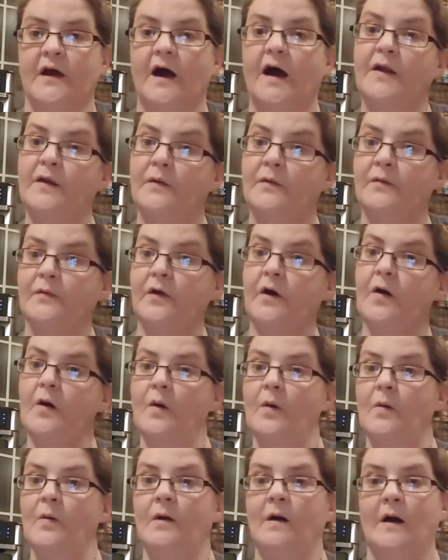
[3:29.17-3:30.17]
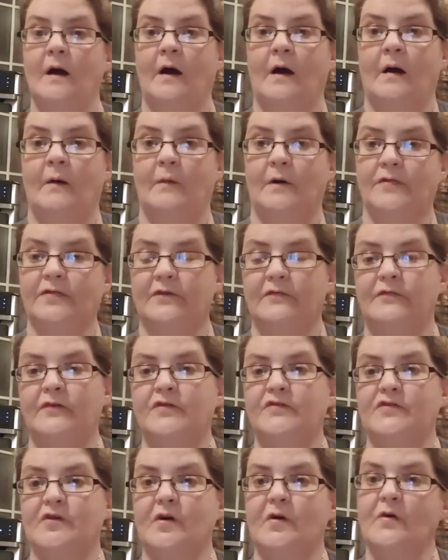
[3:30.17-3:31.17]
I don't know what the
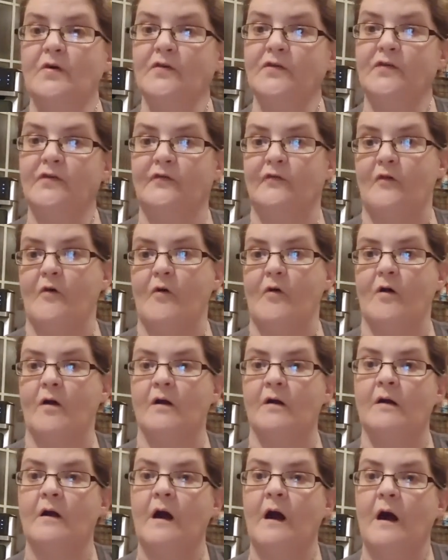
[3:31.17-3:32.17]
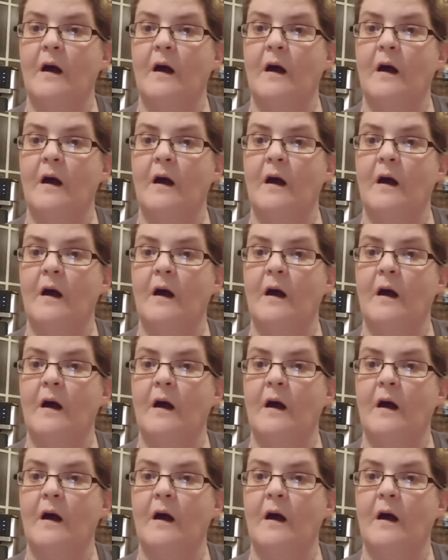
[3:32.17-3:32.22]
future holds for